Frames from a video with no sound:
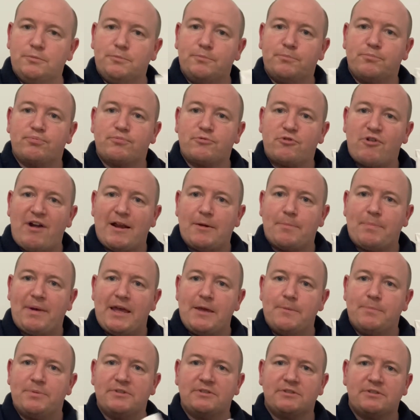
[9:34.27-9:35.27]
correct
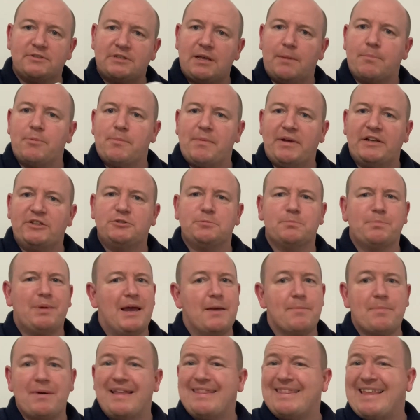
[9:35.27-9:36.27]
papers, sublimation
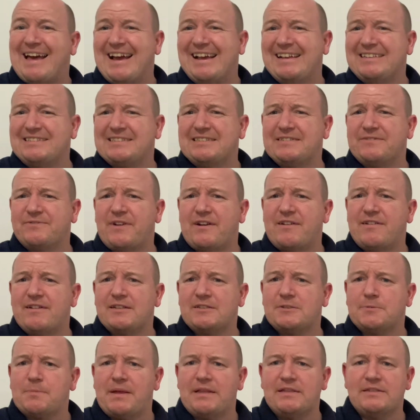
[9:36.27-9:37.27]
paper, that isn't very
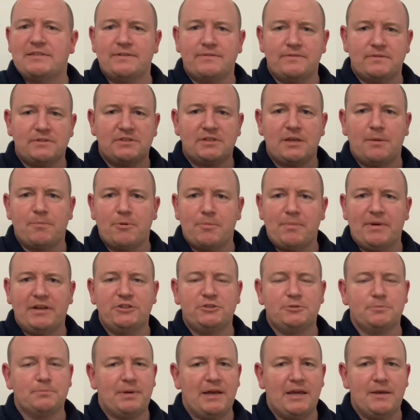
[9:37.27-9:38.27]
expensive. The
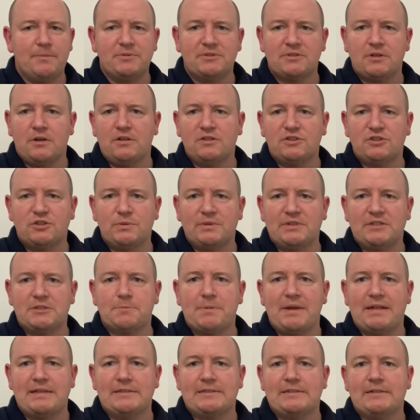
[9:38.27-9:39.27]
sublimation papers aren't too
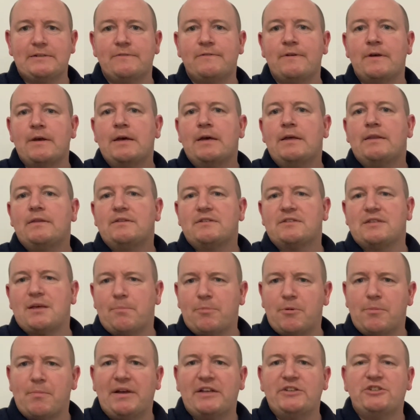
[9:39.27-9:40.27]
expensive.
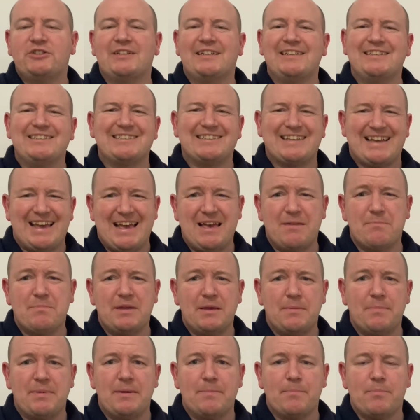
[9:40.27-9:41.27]
Sublimation inks can be
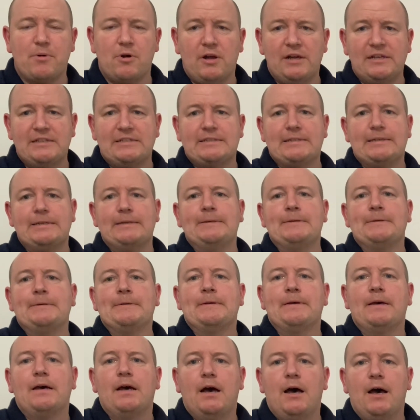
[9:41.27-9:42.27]
a bit pricey.
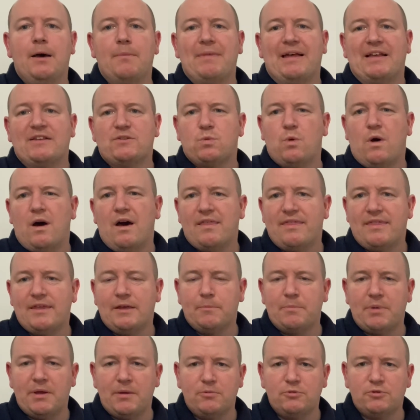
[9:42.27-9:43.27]
That's why I
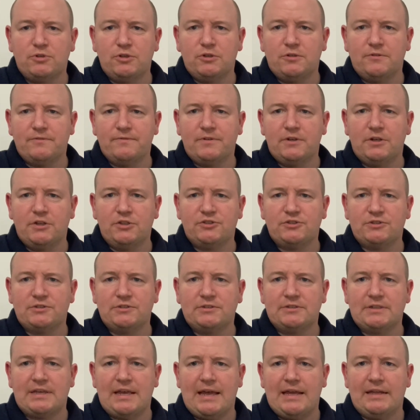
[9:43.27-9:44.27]
think people do
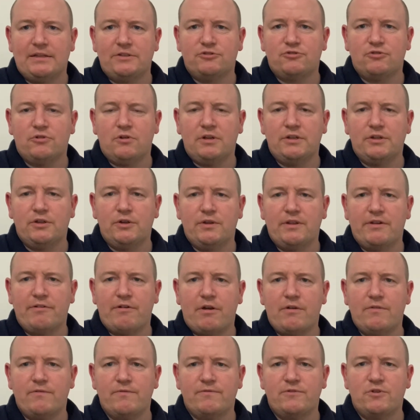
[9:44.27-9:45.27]
conversions and try and do their
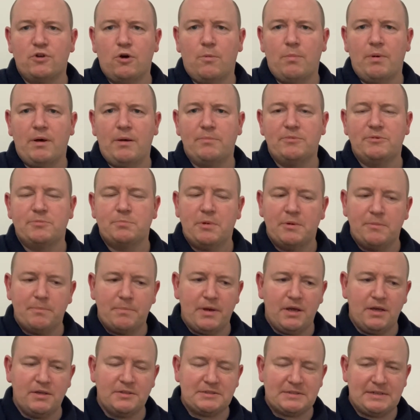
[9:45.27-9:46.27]
own top-ups. But
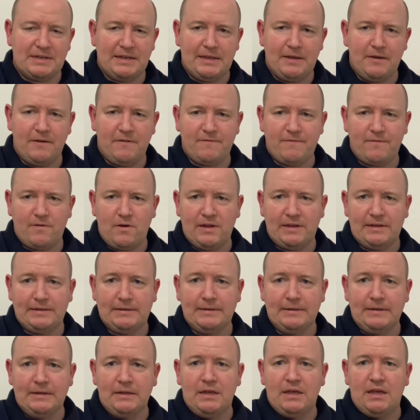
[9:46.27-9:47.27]
personally, I find
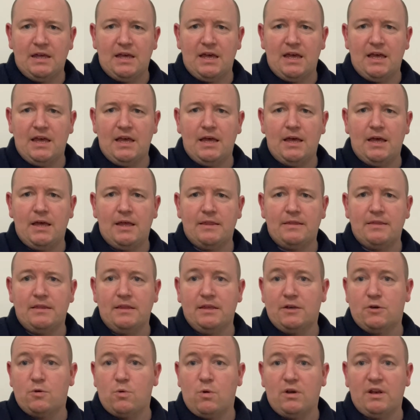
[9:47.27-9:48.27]
the
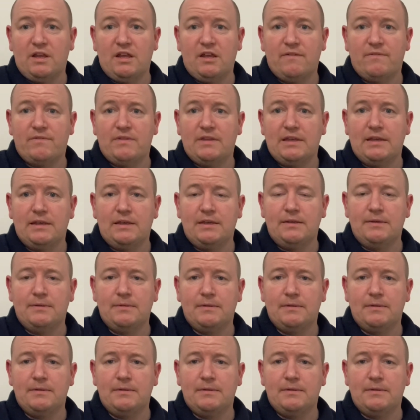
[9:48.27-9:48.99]
quality of the